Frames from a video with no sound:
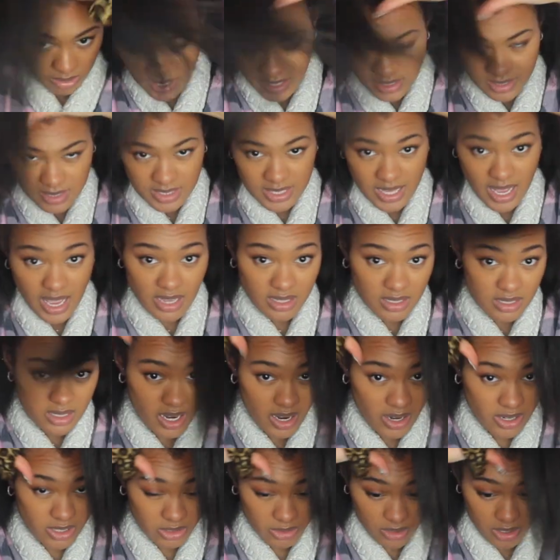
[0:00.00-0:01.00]
And satin
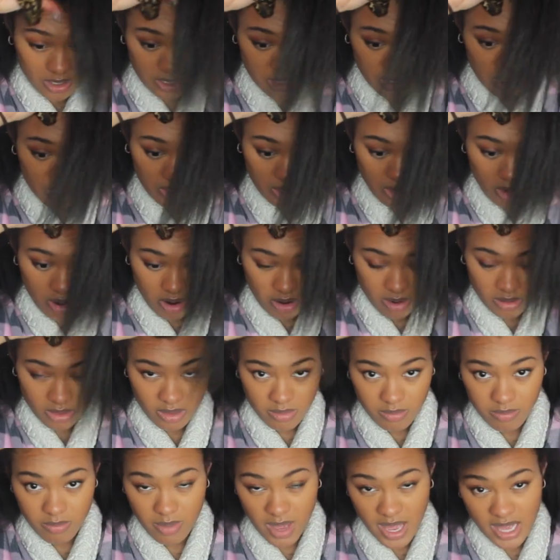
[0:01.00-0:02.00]
hair scrunchies are
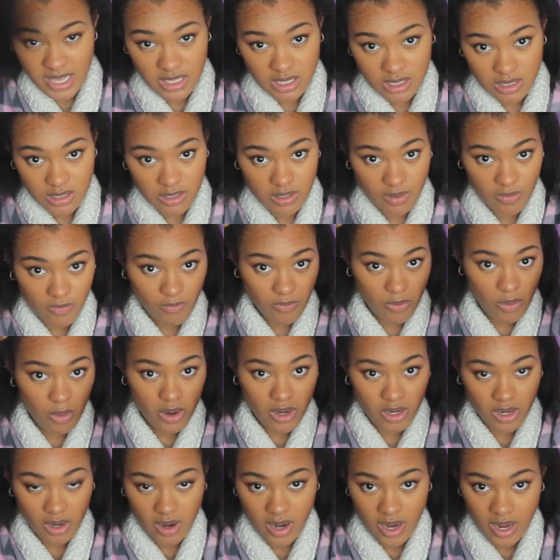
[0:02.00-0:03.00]
the best
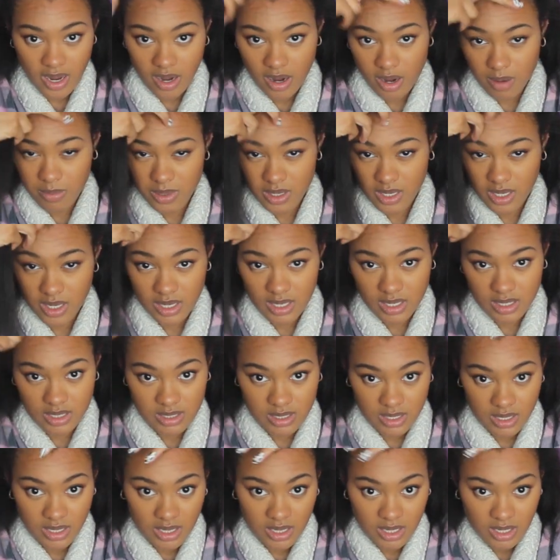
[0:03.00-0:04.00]
for your hair
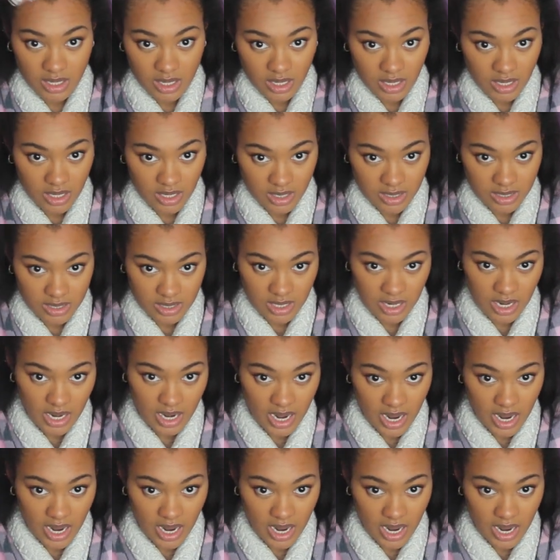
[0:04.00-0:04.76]
because it is